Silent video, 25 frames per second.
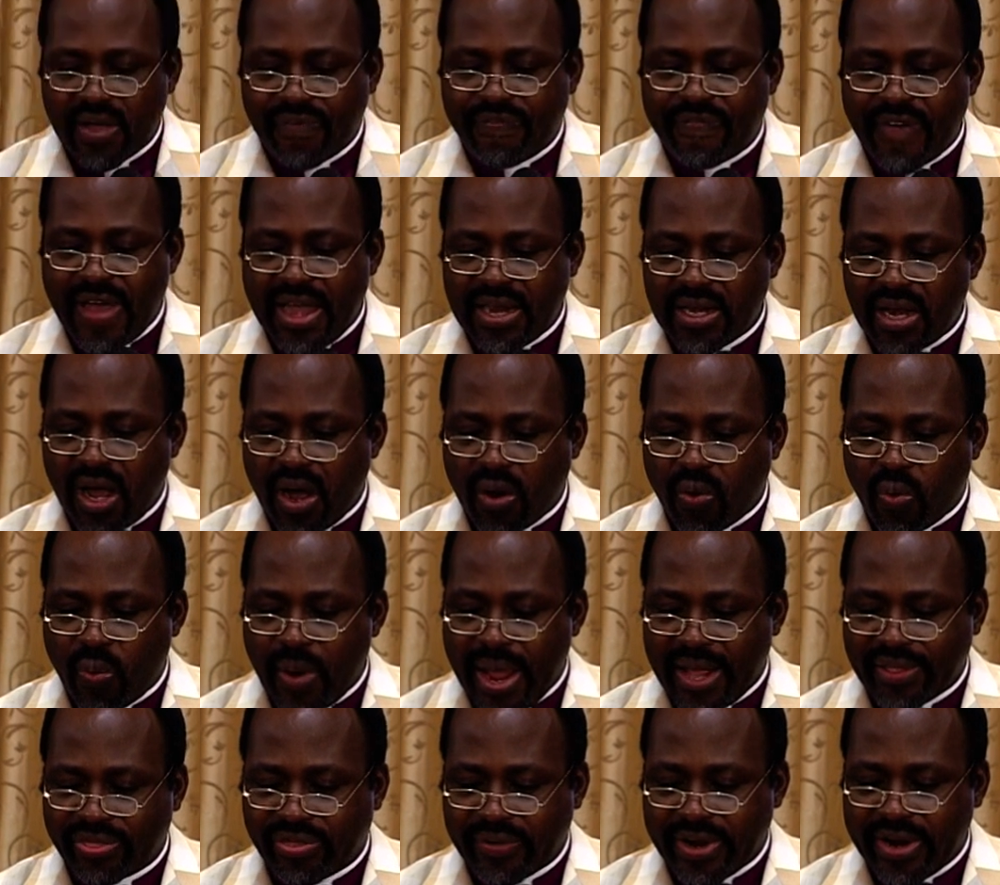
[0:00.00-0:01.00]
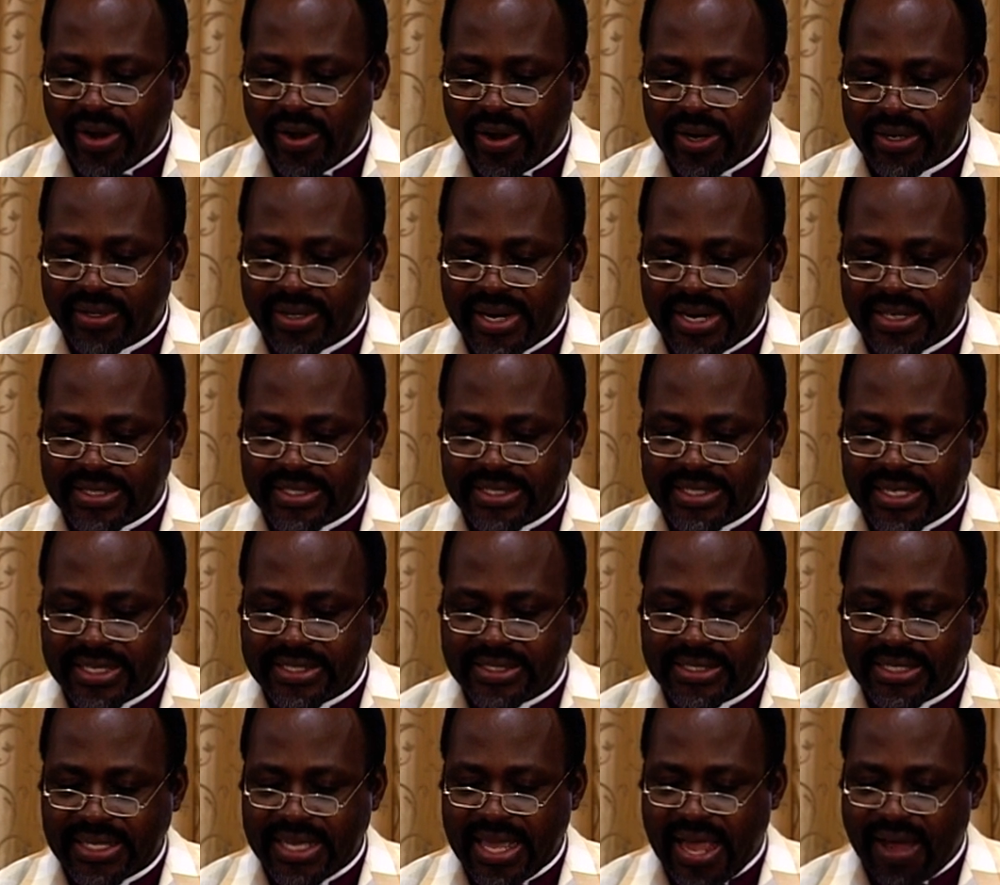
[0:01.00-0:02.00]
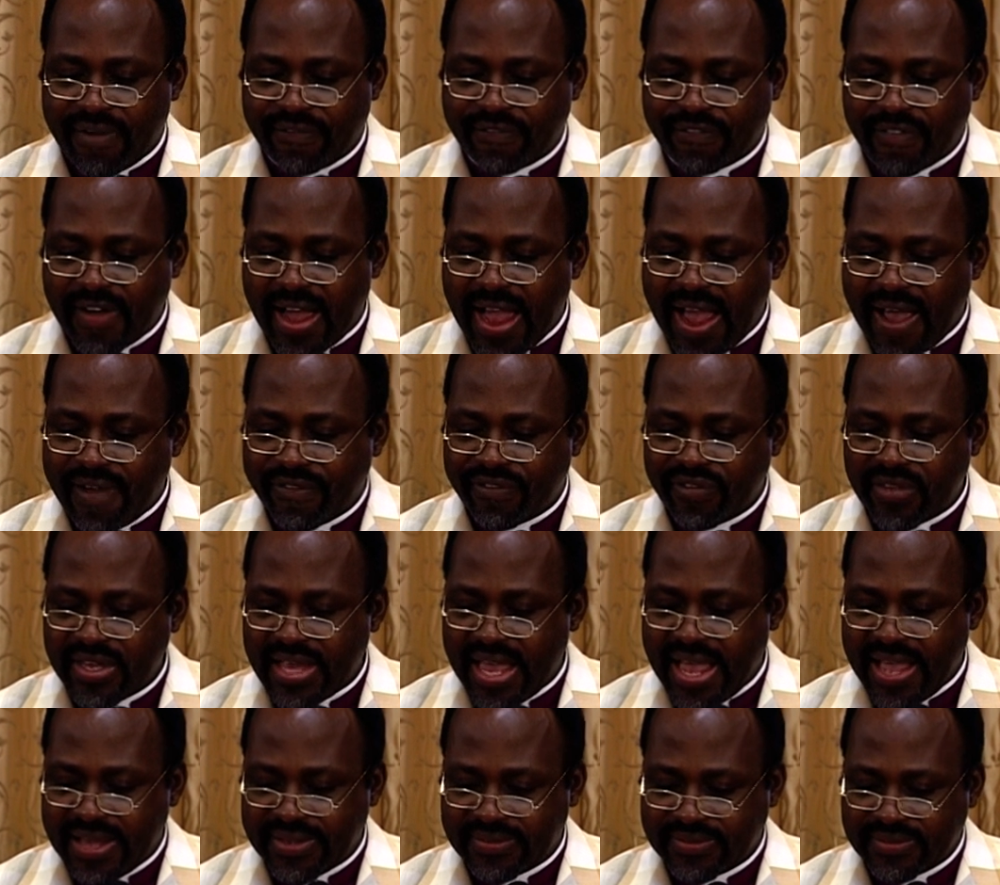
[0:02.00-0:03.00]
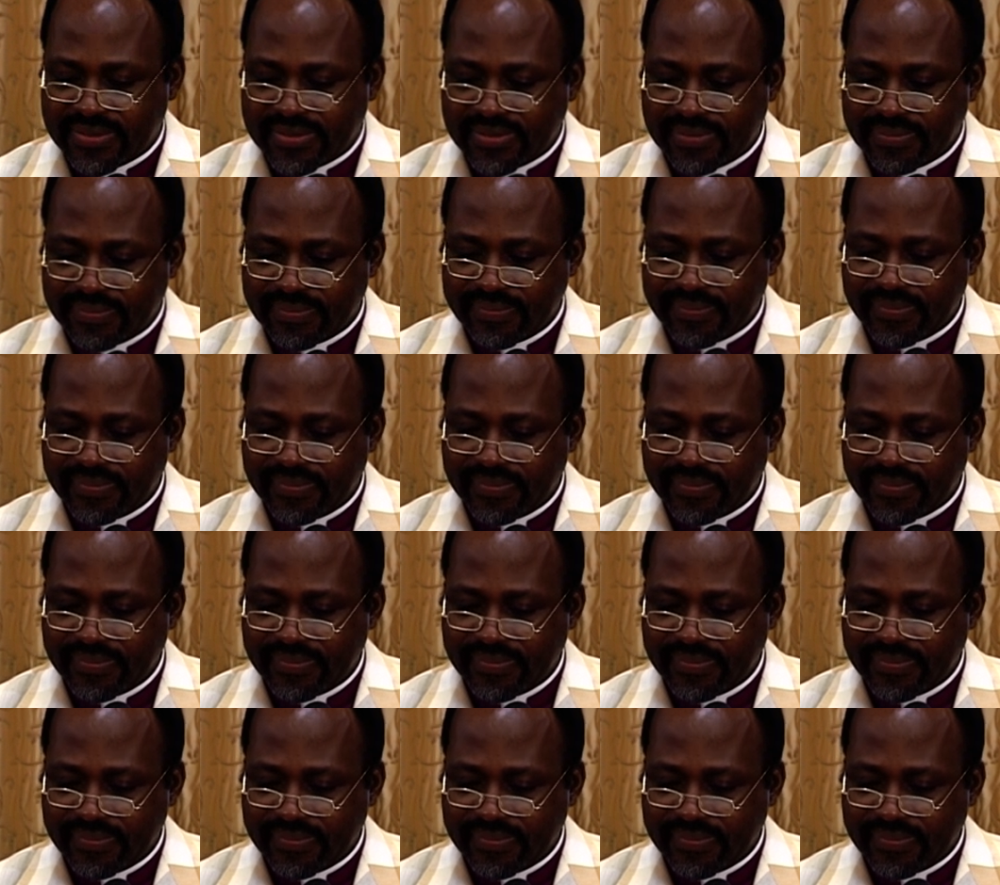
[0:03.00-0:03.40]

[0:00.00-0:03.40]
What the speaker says: of Enoch were 365 years.